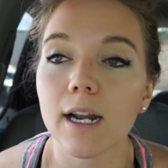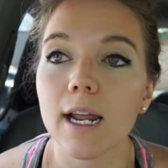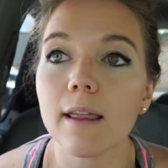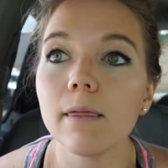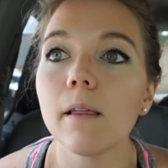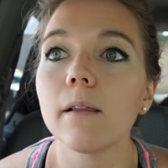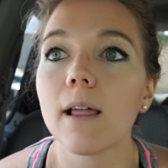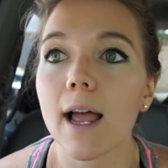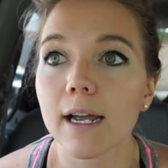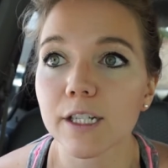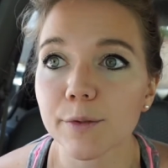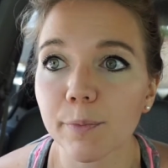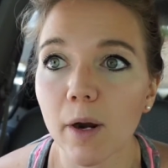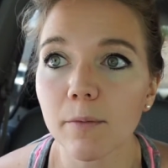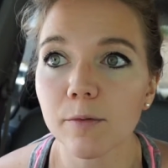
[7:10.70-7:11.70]
in the
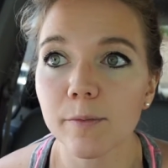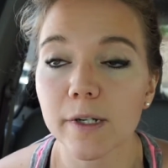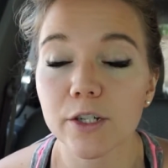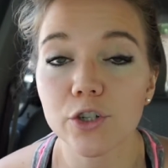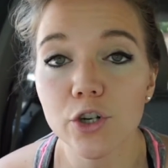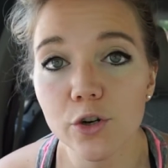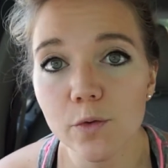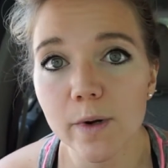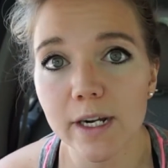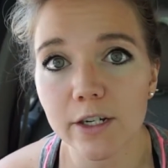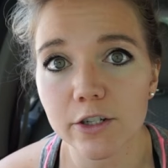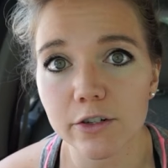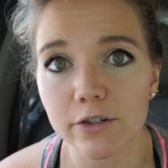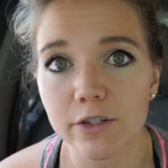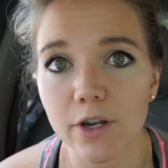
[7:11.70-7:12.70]
last probably 2
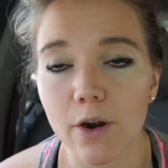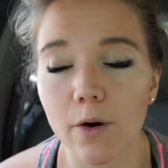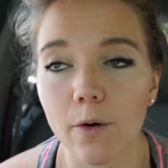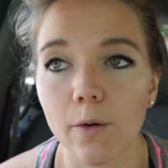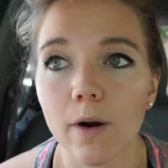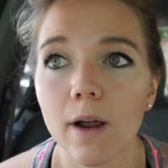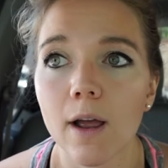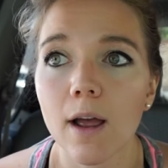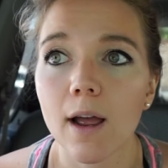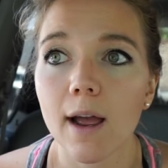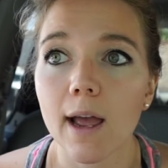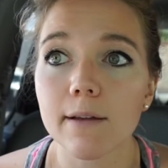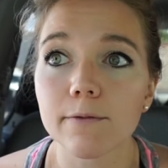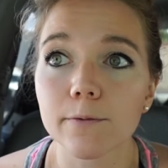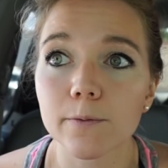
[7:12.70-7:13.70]
weeks or so,
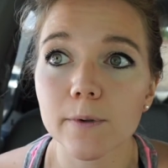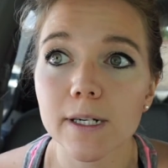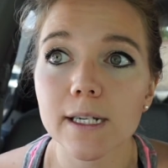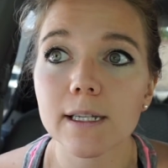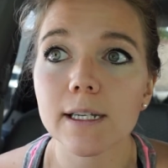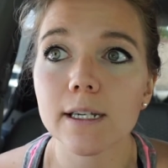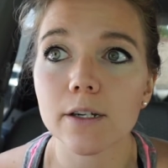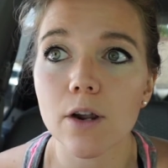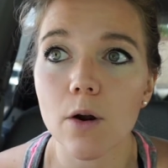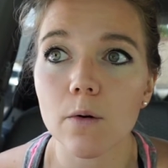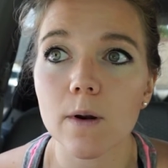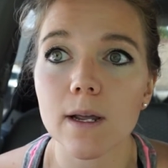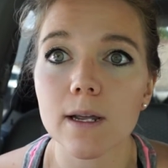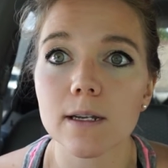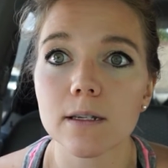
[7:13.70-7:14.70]
I've really
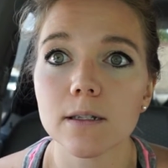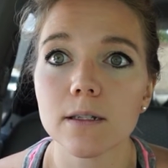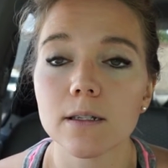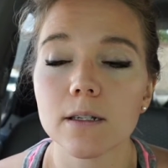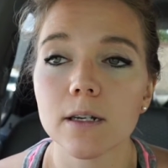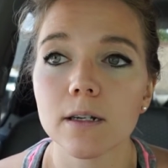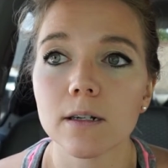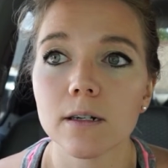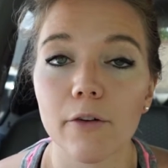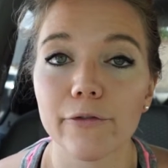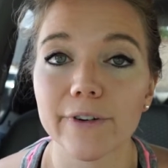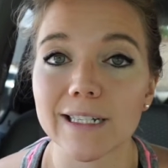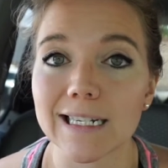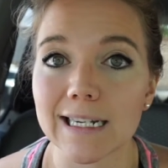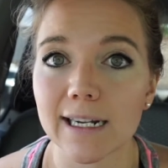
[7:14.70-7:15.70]
noticed
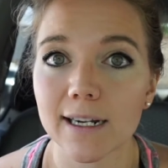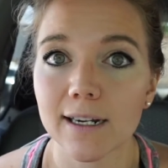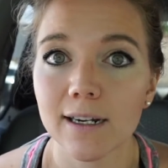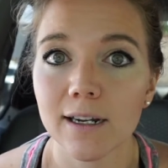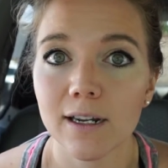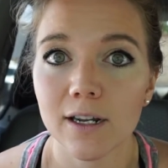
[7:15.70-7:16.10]
fatigue.